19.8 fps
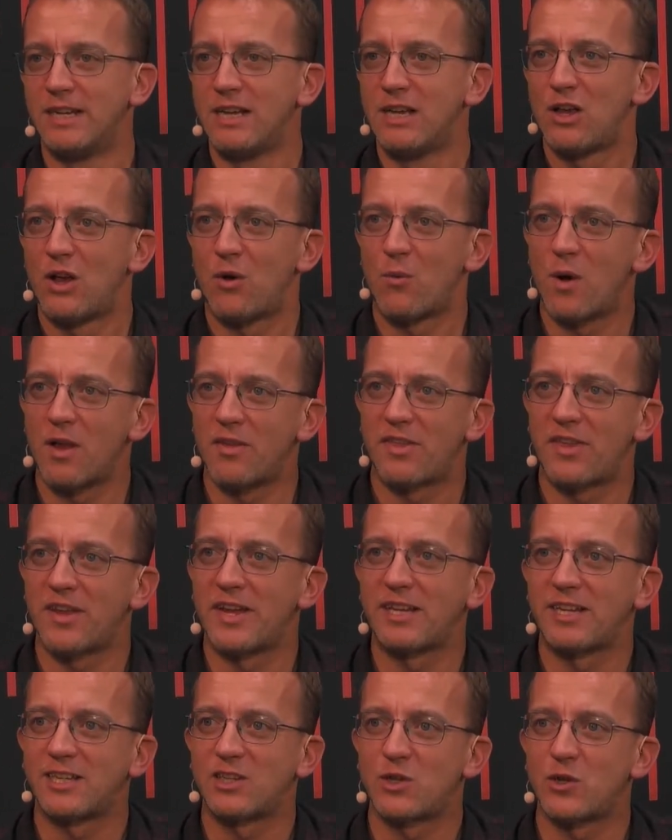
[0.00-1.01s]
one thing
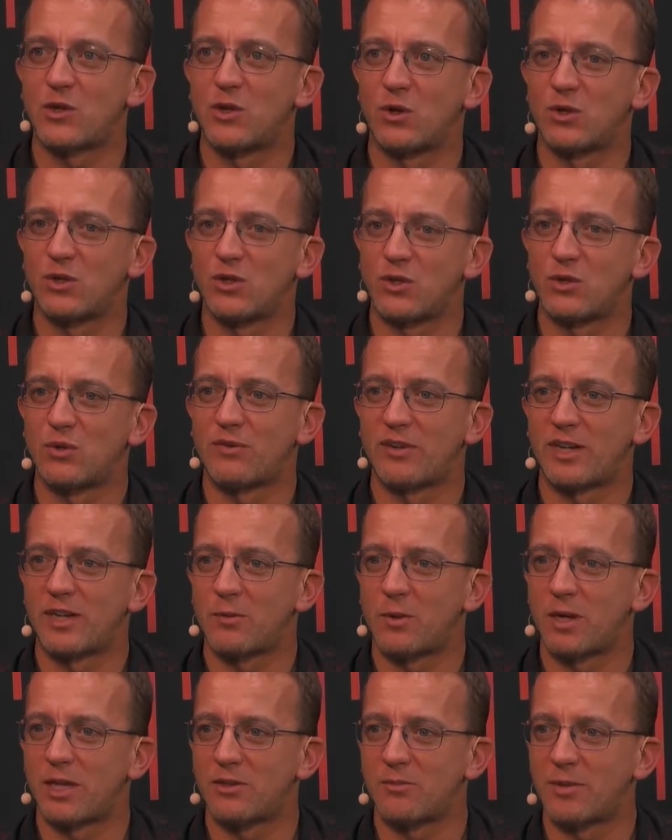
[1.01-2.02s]
that you don't do very
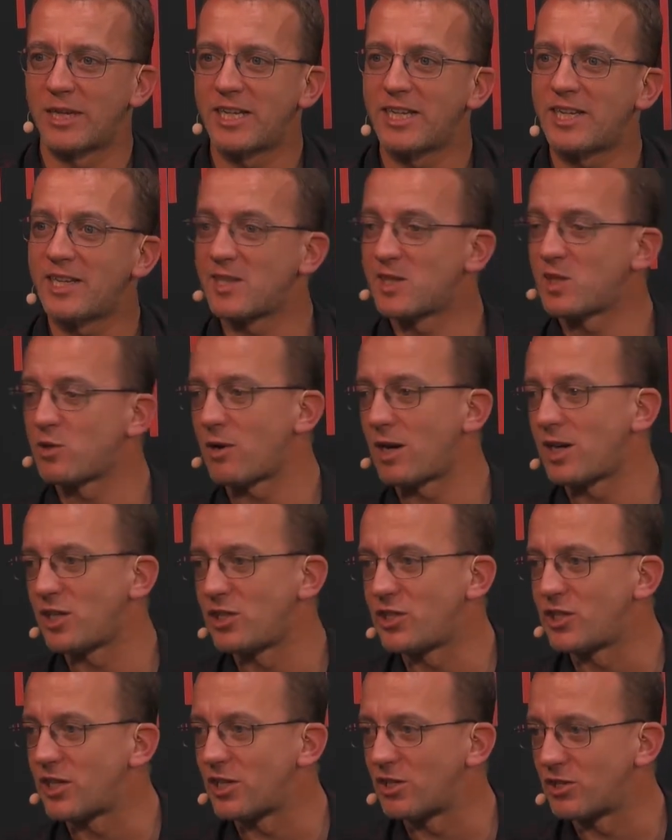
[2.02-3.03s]
well at the beginning is
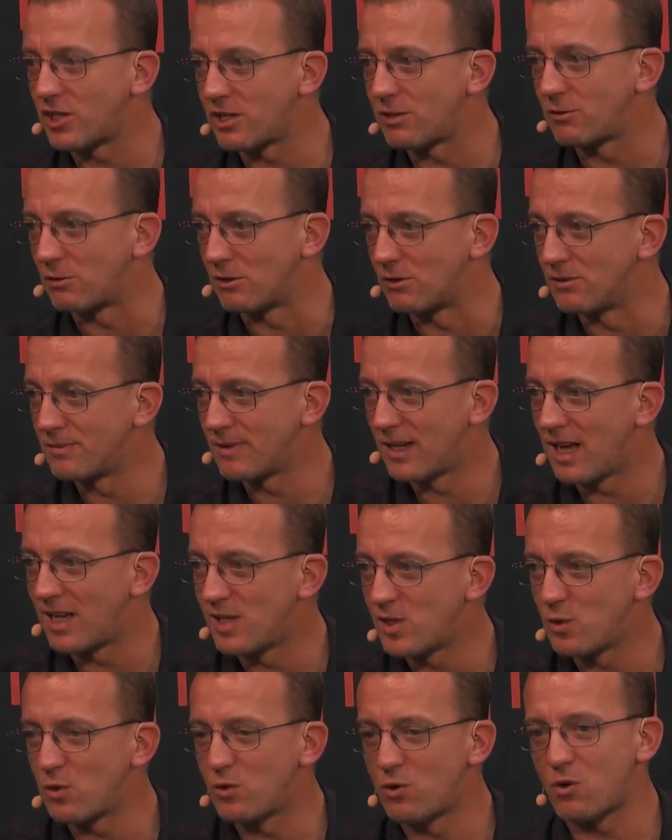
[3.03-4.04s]
strategy in general. As
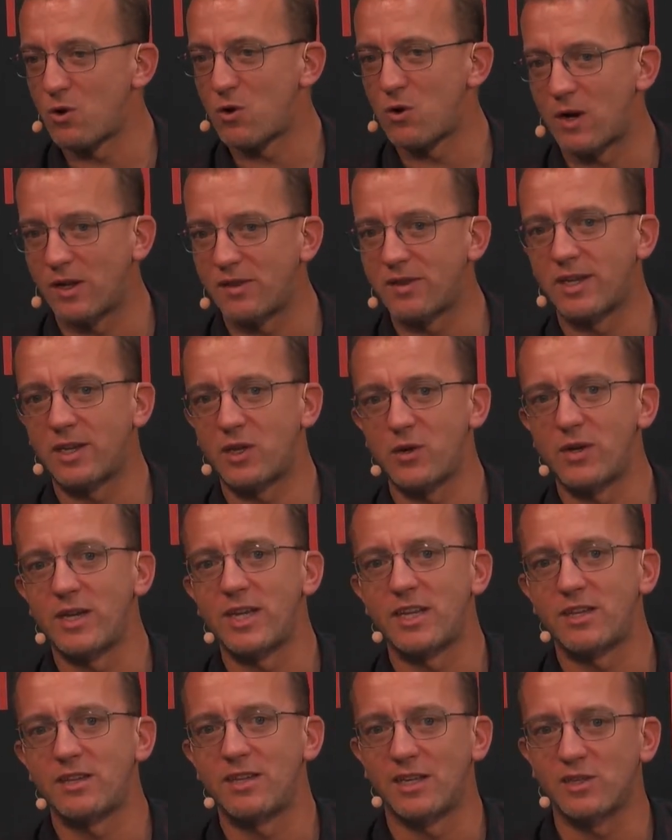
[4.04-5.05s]
you grow, I think you
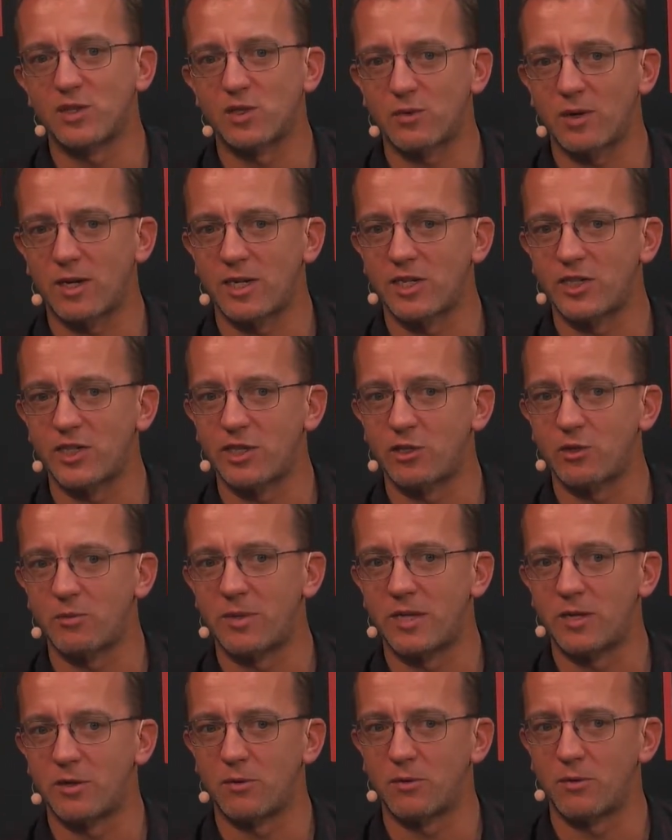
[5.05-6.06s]
need that strategy to
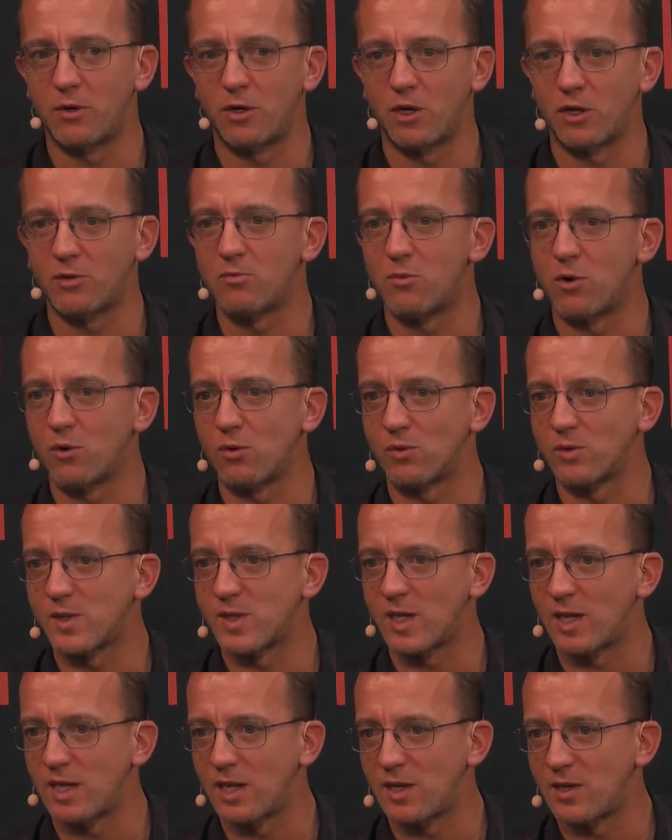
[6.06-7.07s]
be a lot more
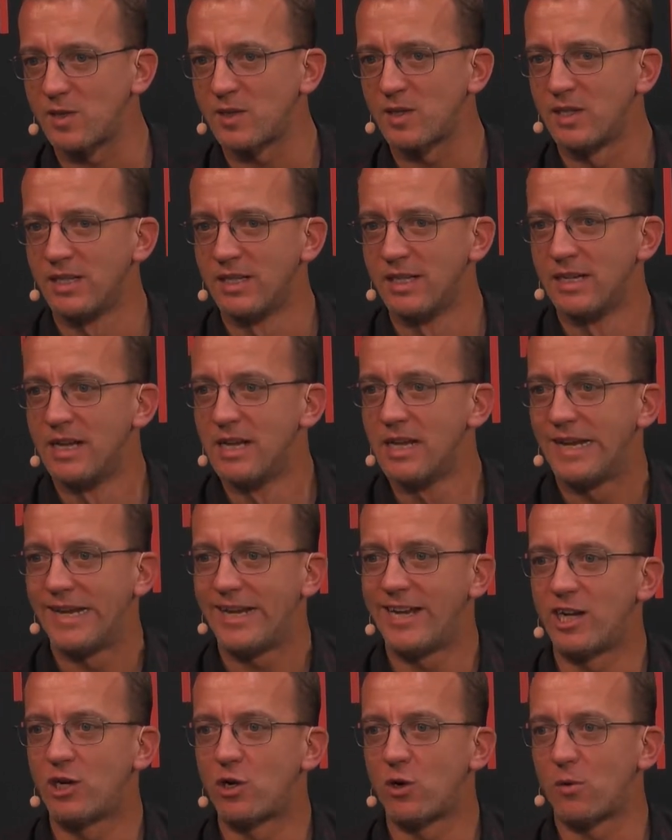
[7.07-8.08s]
concise,
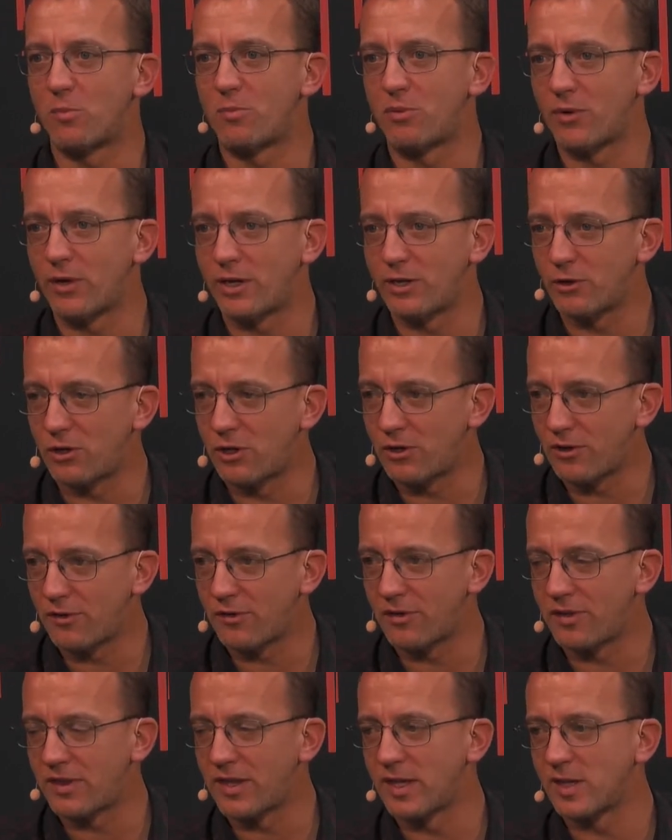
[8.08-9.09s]
incorporate a lot of the
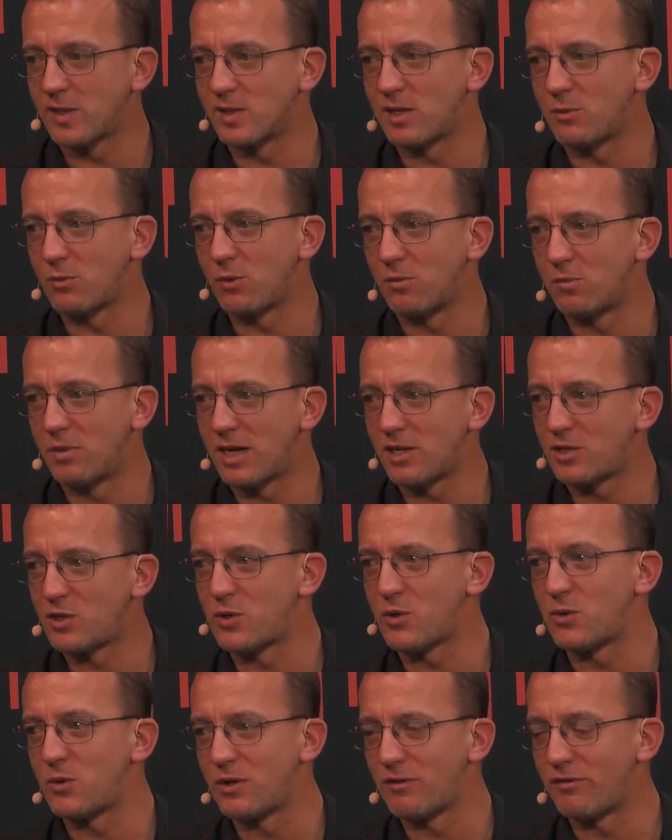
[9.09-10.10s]
things that will bite
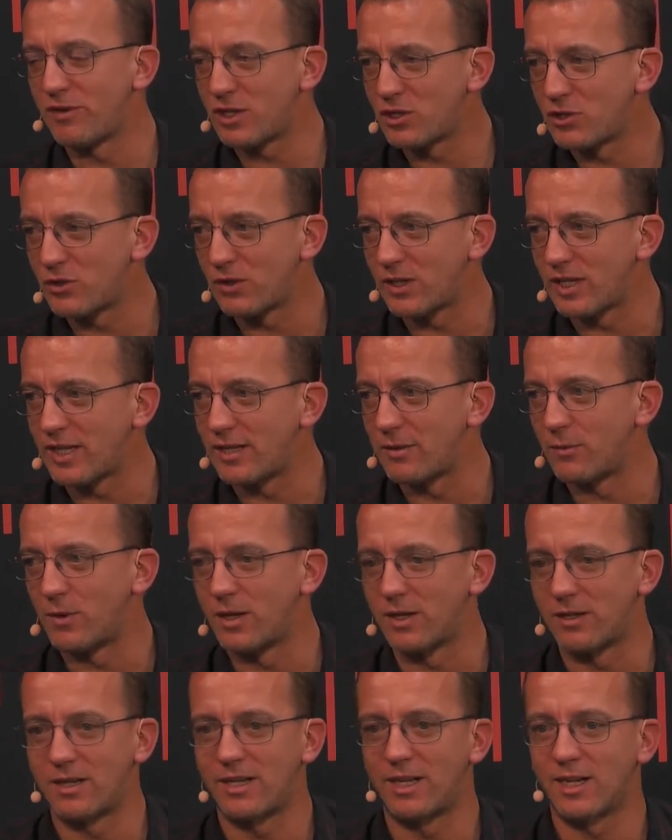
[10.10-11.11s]
you eventually,
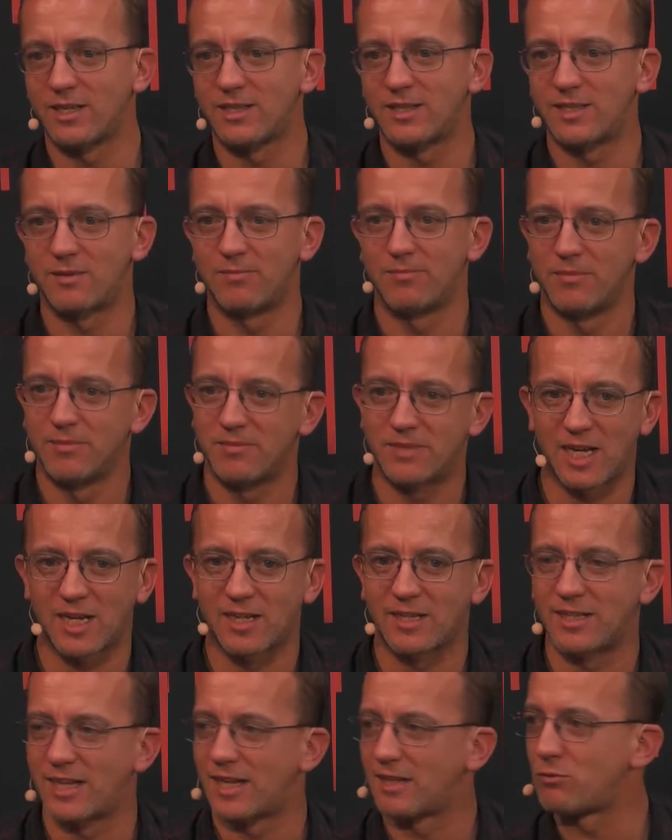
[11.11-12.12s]
when like
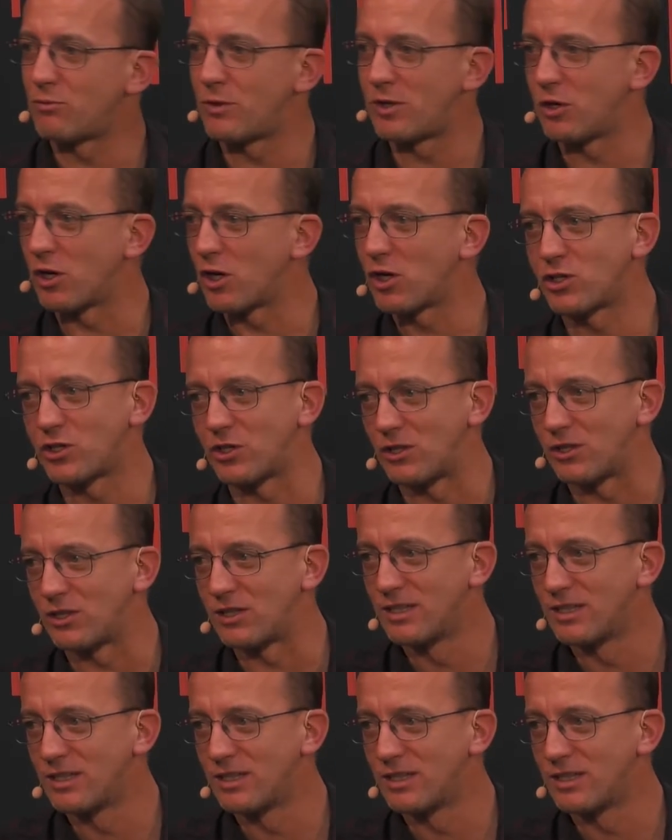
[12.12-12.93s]
tech debt reduction,